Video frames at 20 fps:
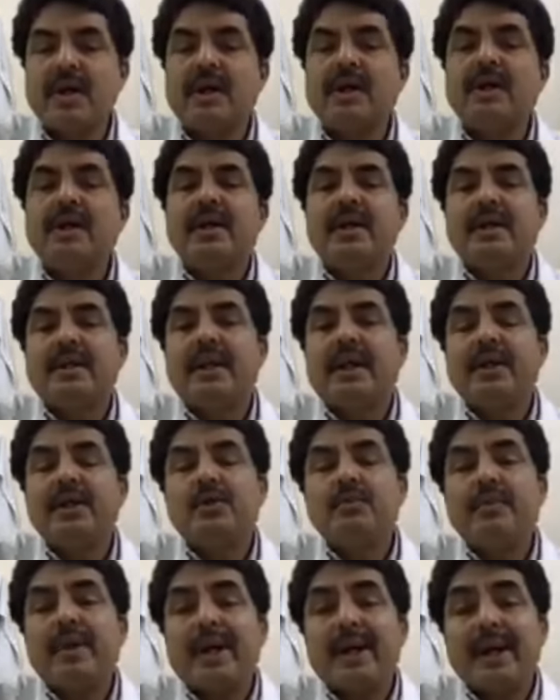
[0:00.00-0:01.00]
then you may
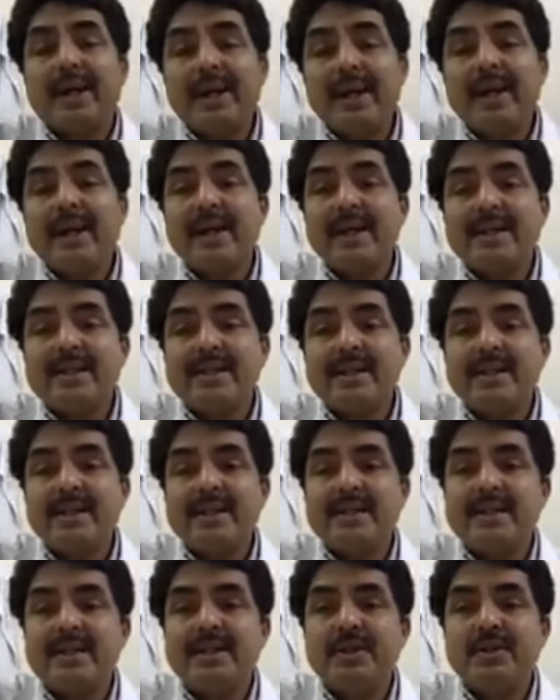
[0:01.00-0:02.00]
guess it is
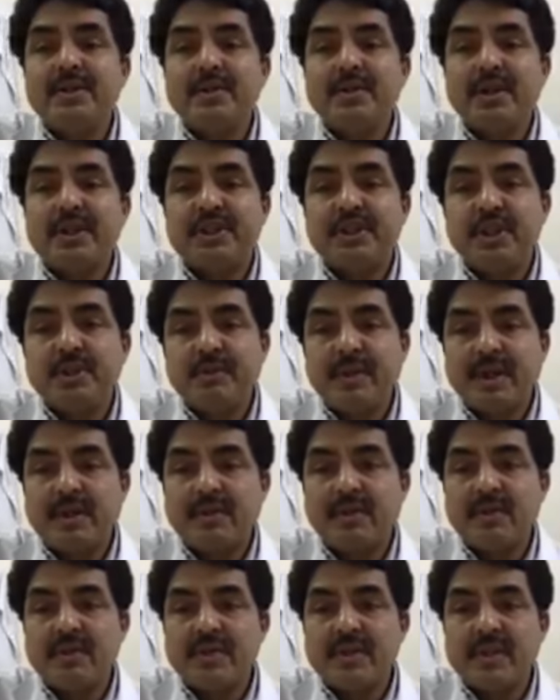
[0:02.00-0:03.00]
due to the
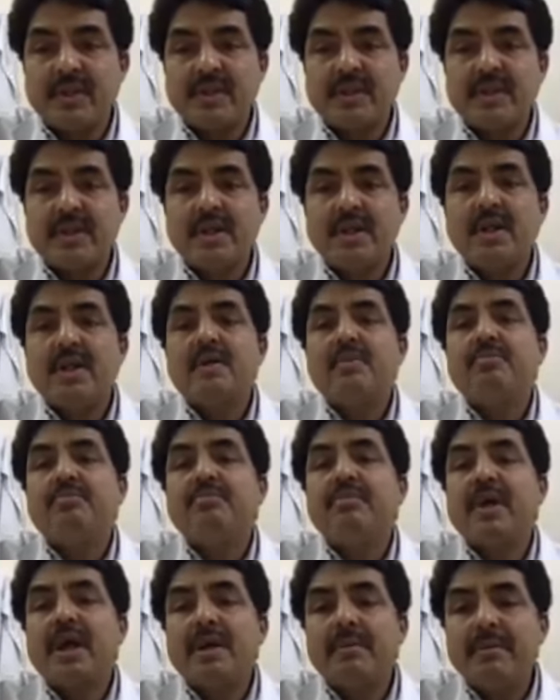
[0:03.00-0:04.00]
tuberculosis,
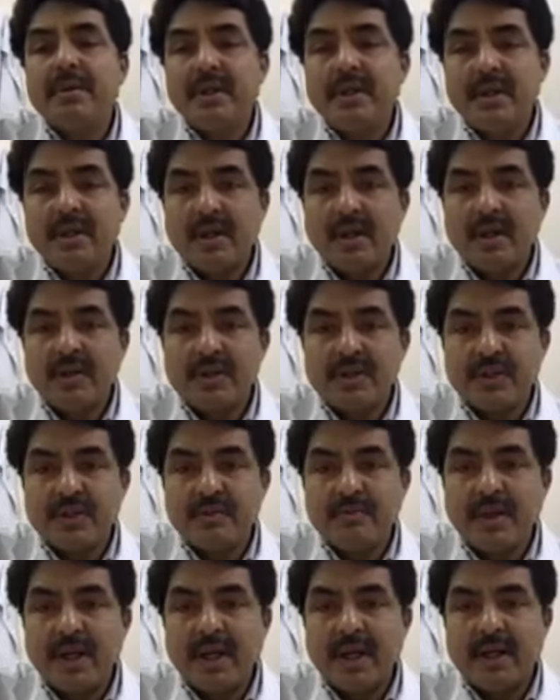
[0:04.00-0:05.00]
maybe
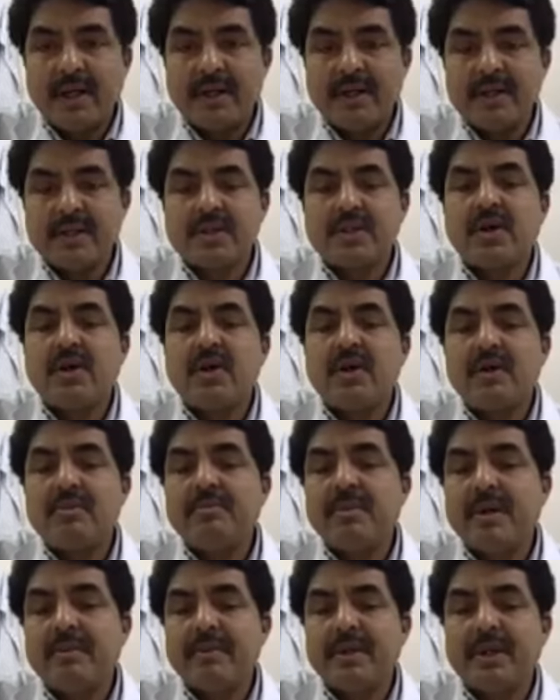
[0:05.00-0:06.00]
osteomyelitis, or
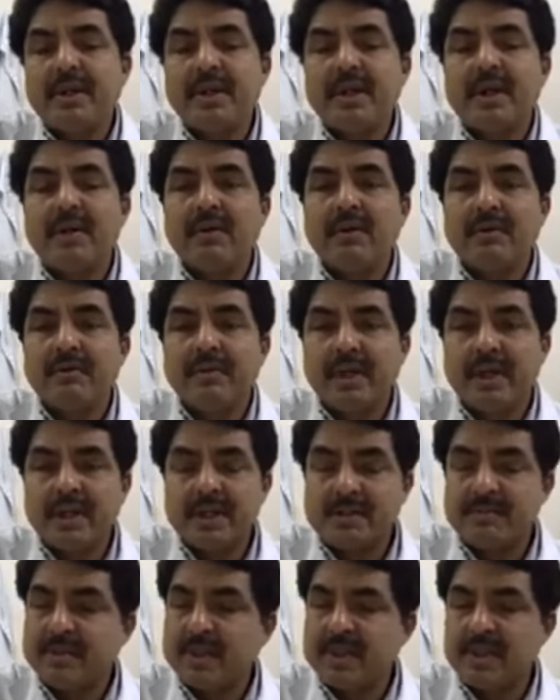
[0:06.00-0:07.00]
maybe granulomatous
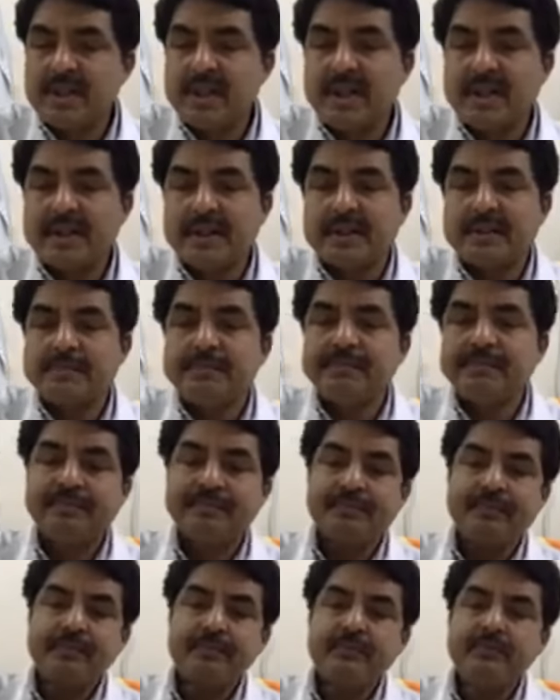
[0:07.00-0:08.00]
mastitis.
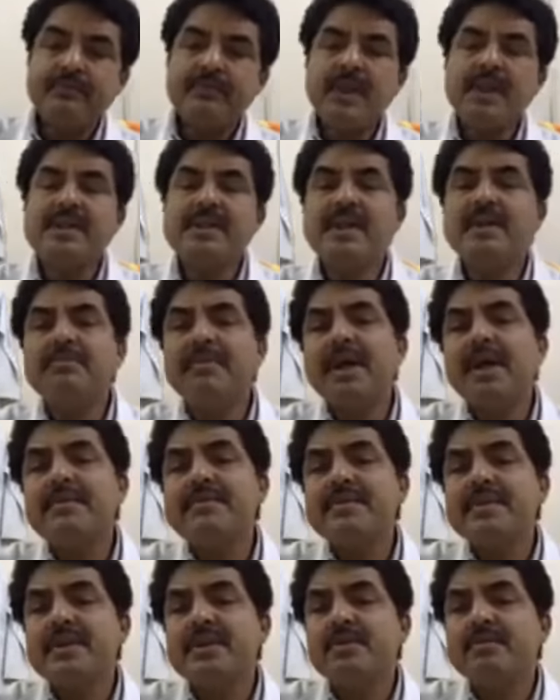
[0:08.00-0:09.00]
Sometimes
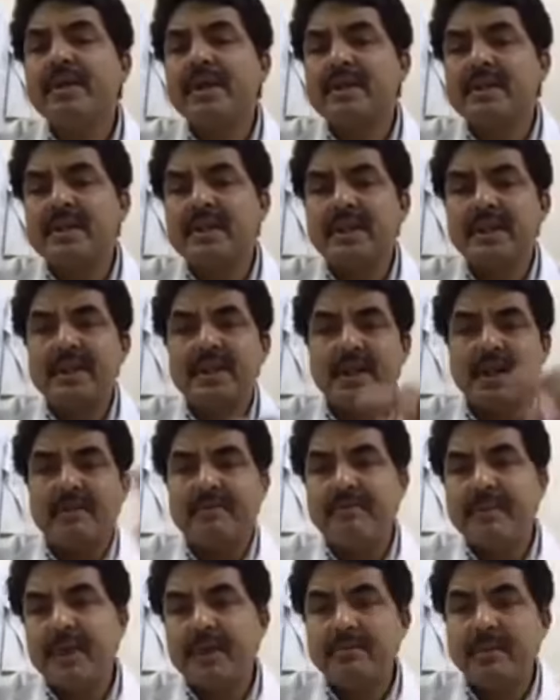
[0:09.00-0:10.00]
you may see the
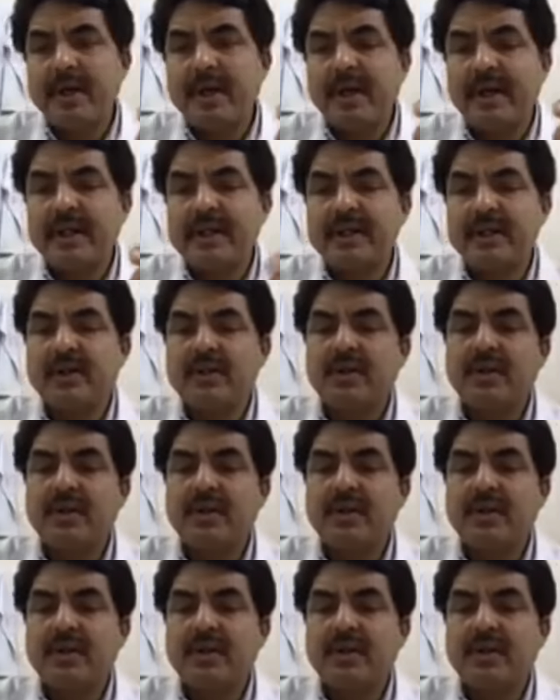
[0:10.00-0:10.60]
pigmentation